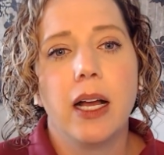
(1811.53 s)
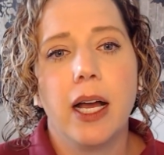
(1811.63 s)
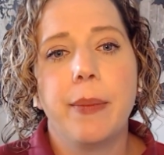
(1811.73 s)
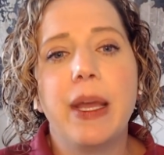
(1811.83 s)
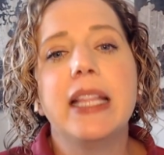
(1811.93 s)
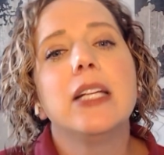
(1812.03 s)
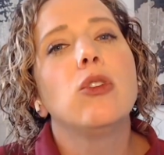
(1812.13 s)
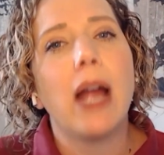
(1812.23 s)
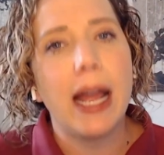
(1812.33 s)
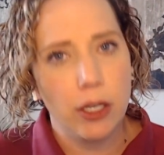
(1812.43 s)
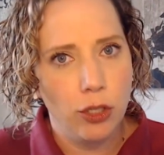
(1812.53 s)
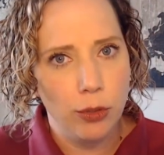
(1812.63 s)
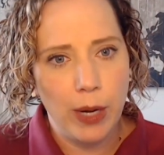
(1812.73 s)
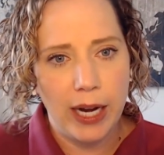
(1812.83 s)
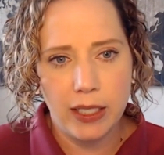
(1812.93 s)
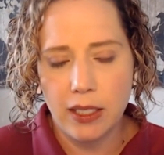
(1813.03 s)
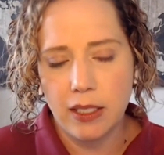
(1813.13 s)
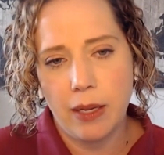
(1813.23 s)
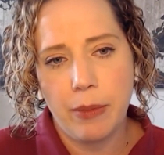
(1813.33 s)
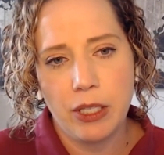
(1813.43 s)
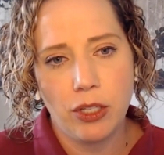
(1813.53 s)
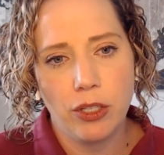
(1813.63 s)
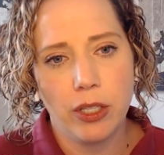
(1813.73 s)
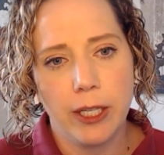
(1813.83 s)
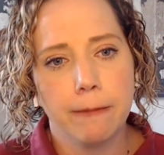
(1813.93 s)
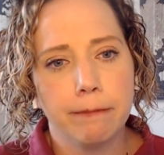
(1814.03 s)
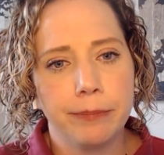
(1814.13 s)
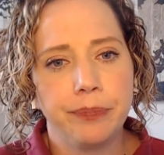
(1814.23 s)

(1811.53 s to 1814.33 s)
And then gratitude practices I mentioned earlier.